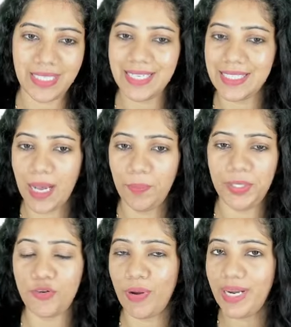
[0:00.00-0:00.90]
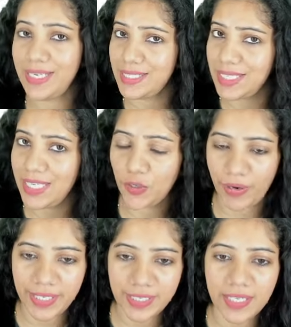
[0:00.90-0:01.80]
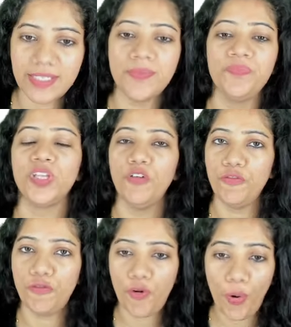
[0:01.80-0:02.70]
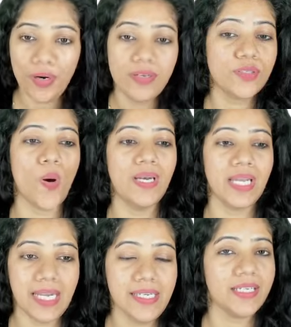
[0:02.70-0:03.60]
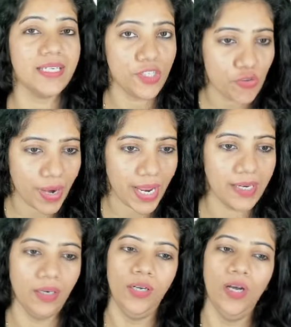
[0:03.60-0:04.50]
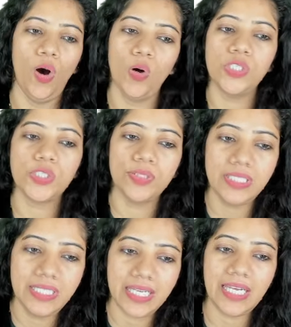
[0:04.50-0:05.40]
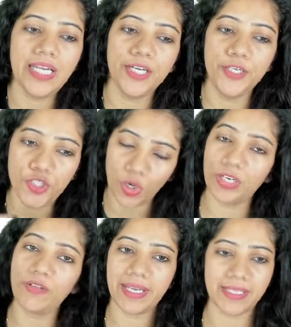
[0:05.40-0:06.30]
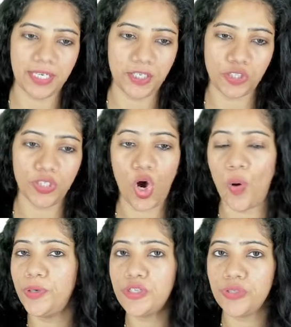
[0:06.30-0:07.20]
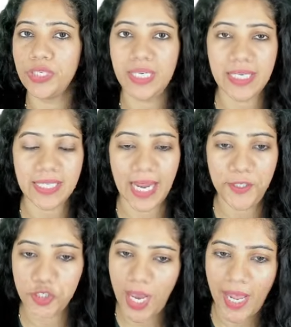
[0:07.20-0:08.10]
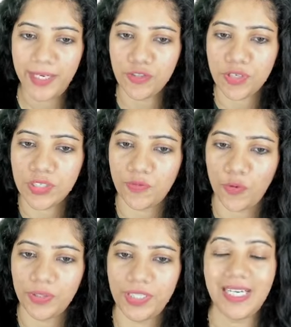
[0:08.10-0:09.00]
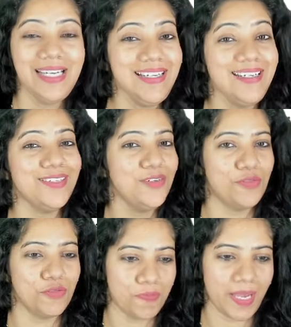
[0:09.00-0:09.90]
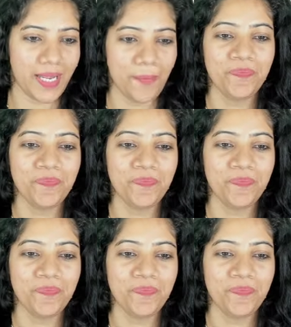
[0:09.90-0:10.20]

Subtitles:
example Red Sea crisis, wars on Indian trade, also de-dollarization opportunities and challenges for the Indian rupee,